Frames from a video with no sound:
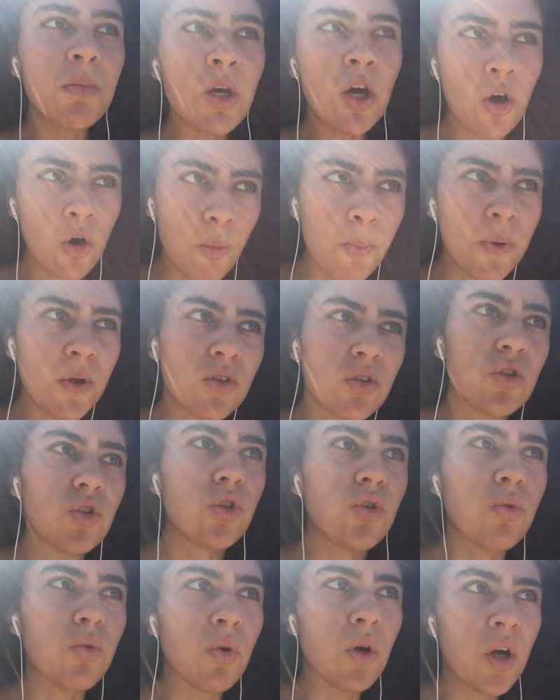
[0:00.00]
be open
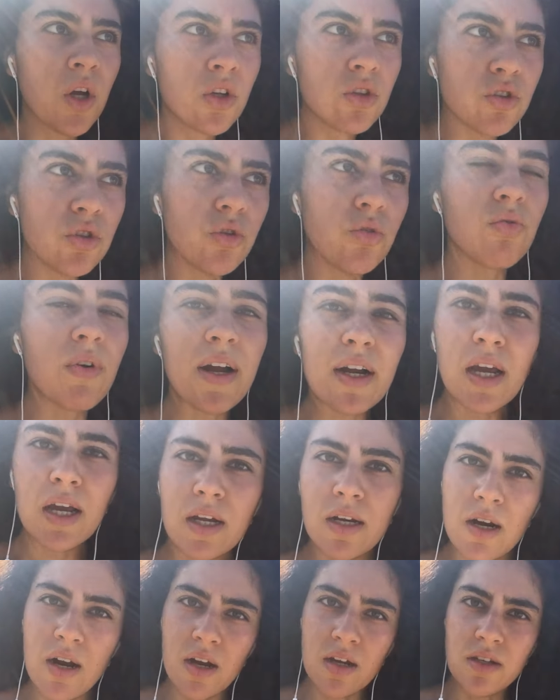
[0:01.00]
to
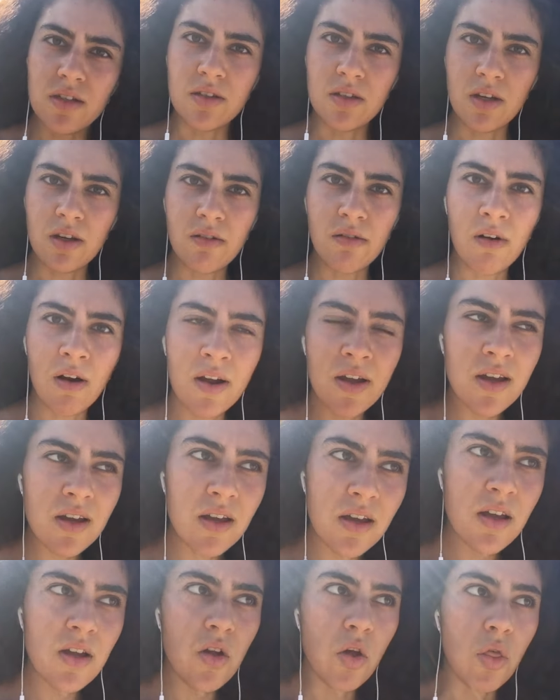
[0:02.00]
recognizing, right,
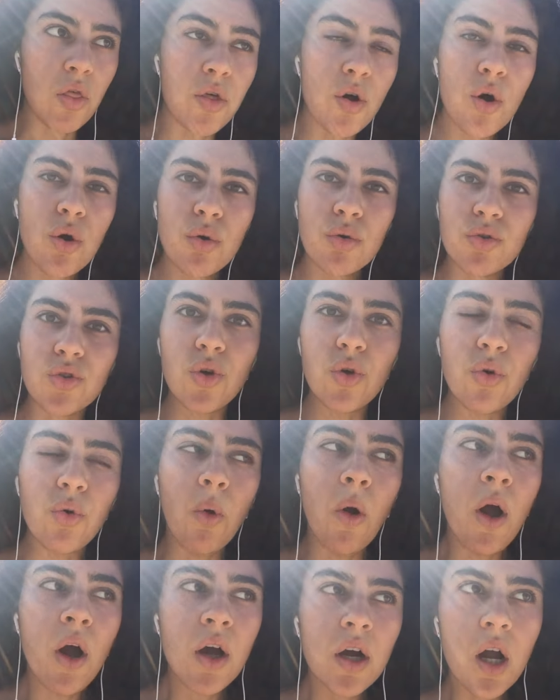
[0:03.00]
those
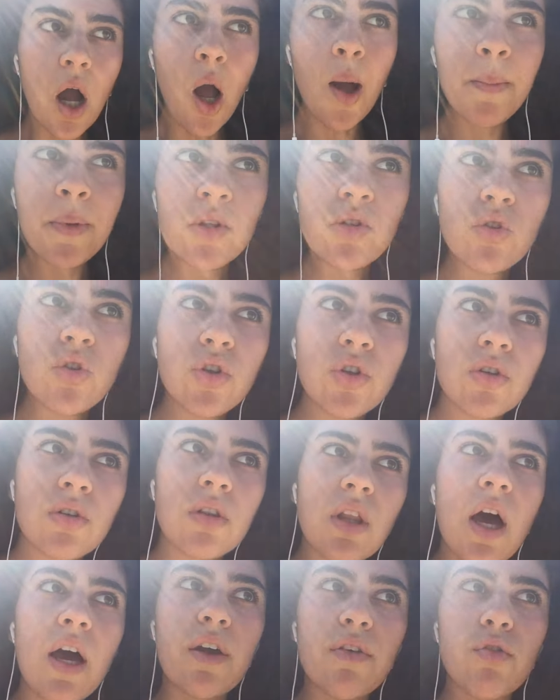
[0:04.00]
who come into your
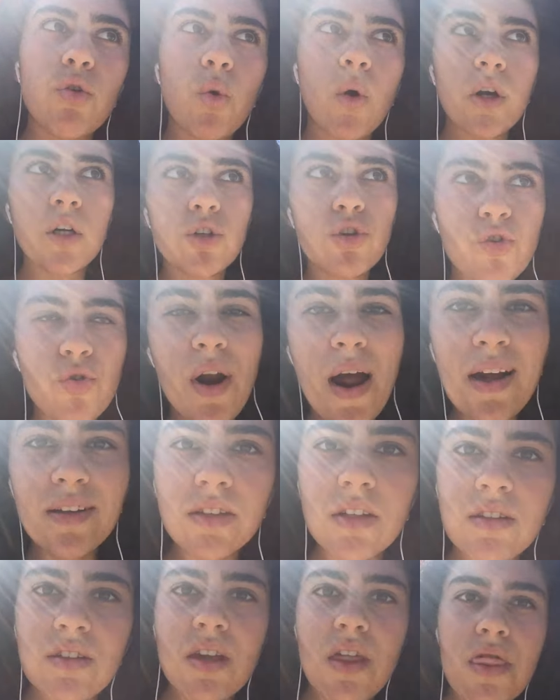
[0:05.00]
life who are
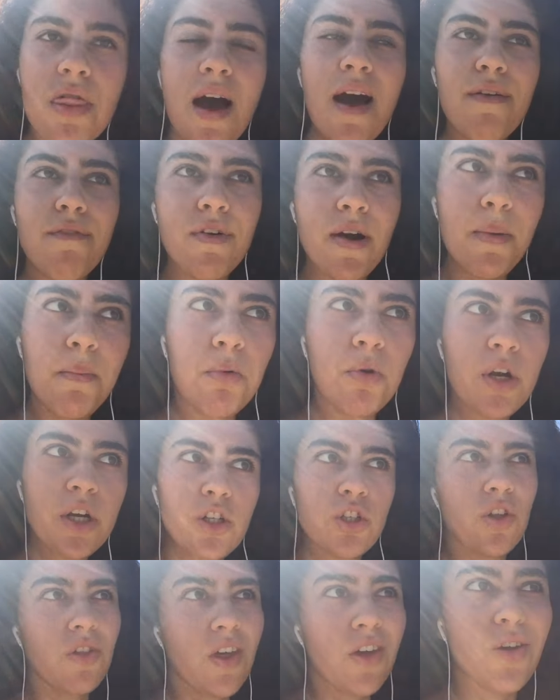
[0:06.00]
attracted to that
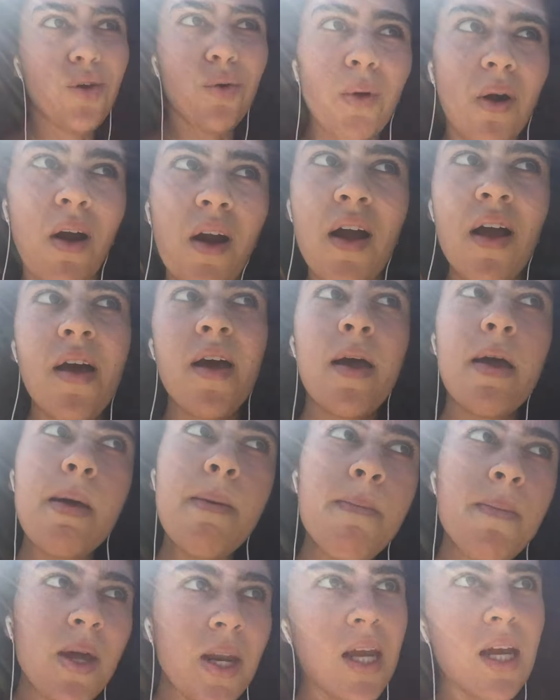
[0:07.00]
vibration that you are
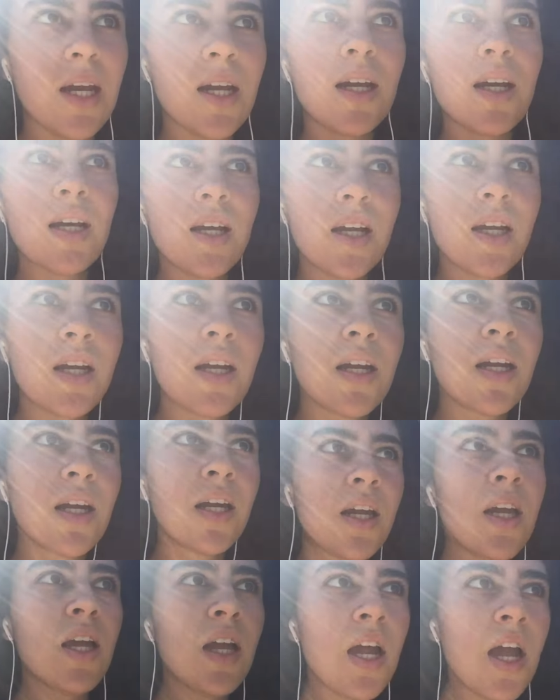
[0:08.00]
emitting
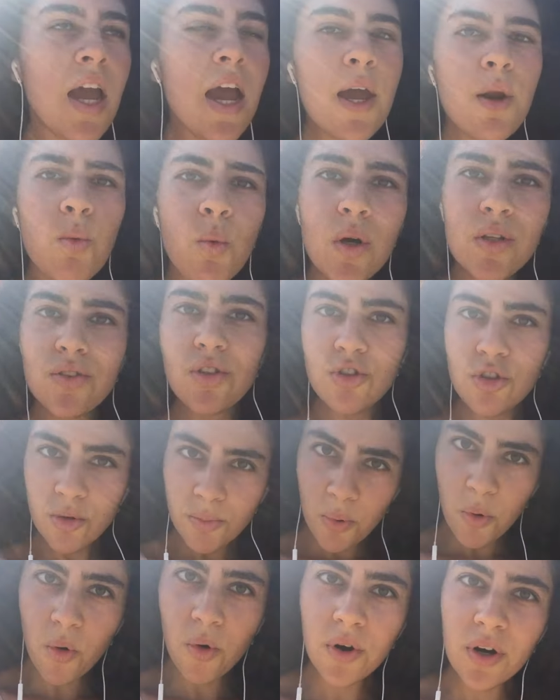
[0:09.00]
and want to
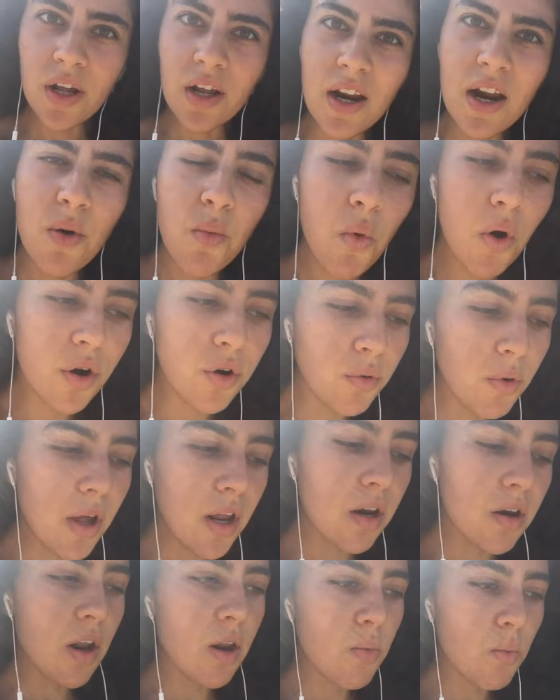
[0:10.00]
support it and
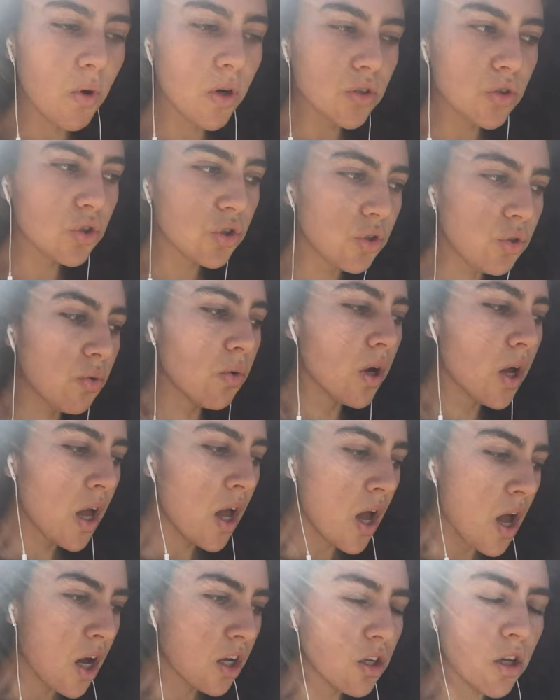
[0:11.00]
want to
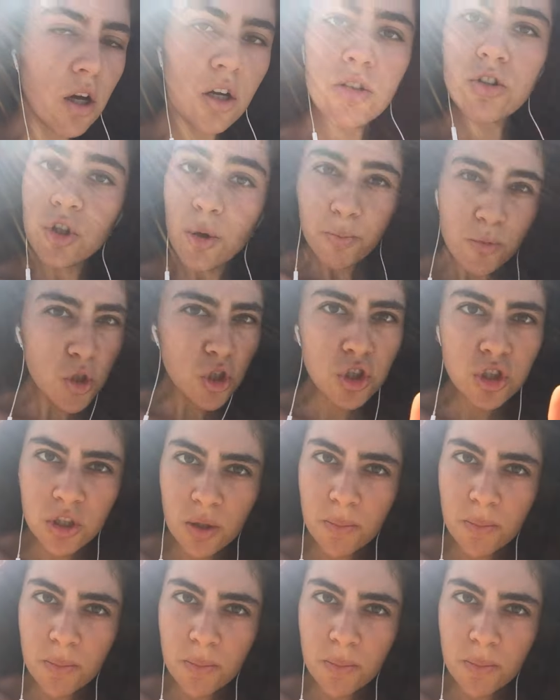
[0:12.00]
just